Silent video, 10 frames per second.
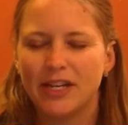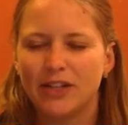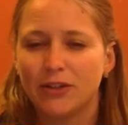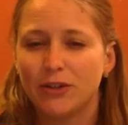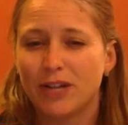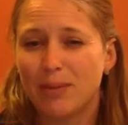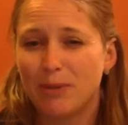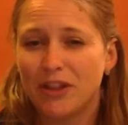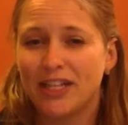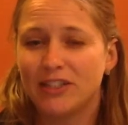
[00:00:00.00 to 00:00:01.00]
So a couple
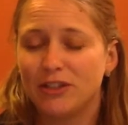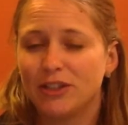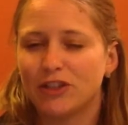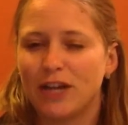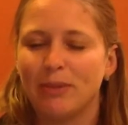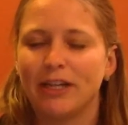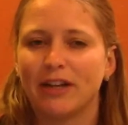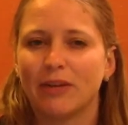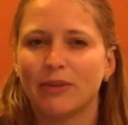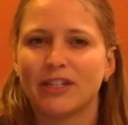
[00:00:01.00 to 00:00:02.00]
things that you could try playing
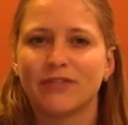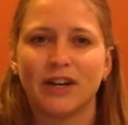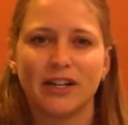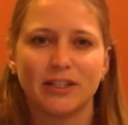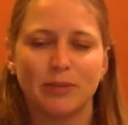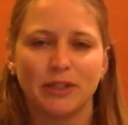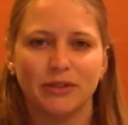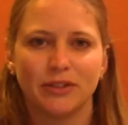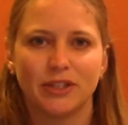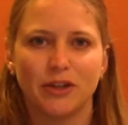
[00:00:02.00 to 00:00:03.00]
around with as far as
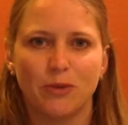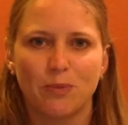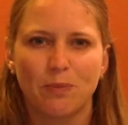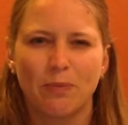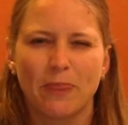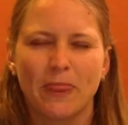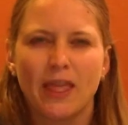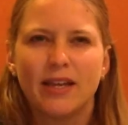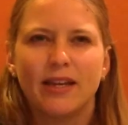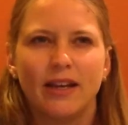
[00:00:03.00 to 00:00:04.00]
pillows
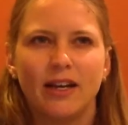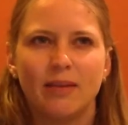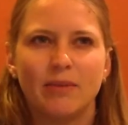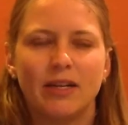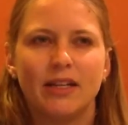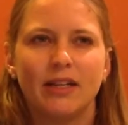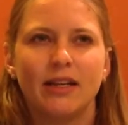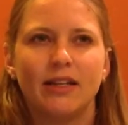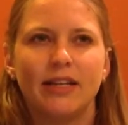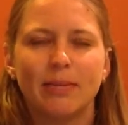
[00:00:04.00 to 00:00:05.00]
go.
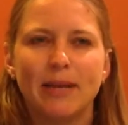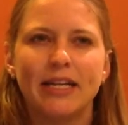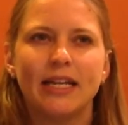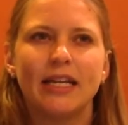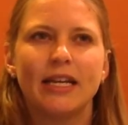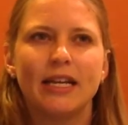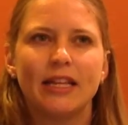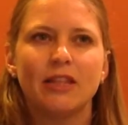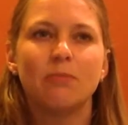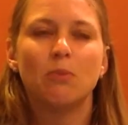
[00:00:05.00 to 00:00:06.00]
Neck pain
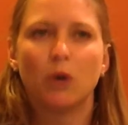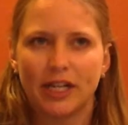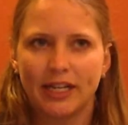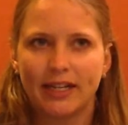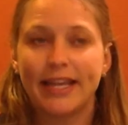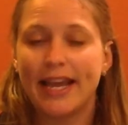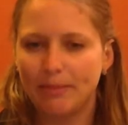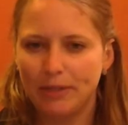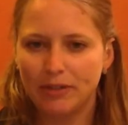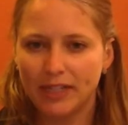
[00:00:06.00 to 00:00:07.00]
in the morning
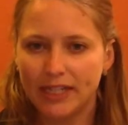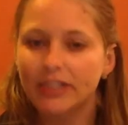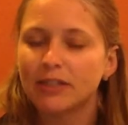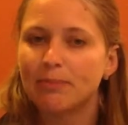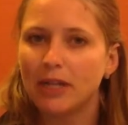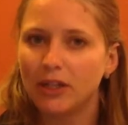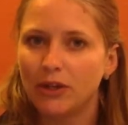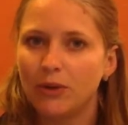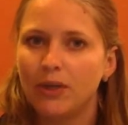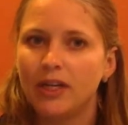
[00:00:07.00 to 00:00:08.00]
can be related to
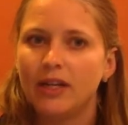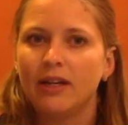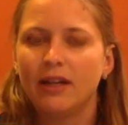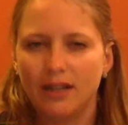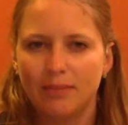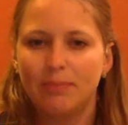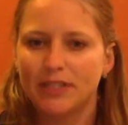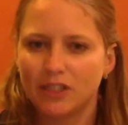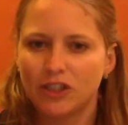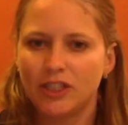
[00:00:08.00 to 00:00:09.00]
pillow
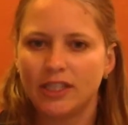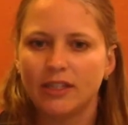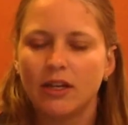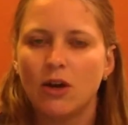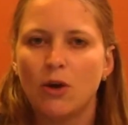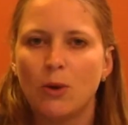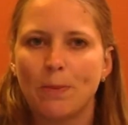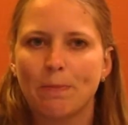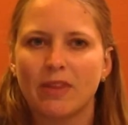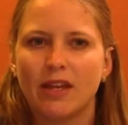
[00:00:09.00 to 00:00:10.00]
positioning,
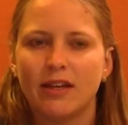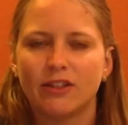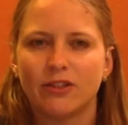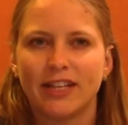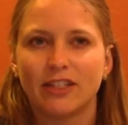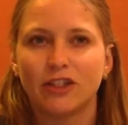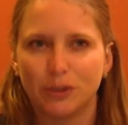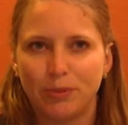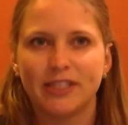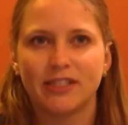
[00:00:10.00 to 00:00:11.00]
so that's a
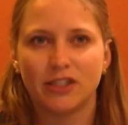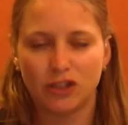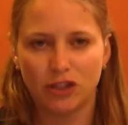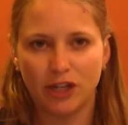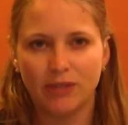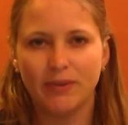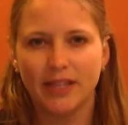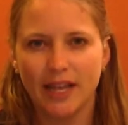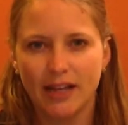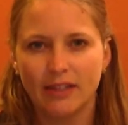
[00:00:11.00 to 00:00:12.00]
good place to start with
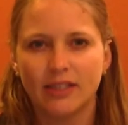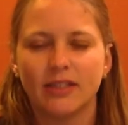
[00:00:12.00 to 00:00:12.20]
that.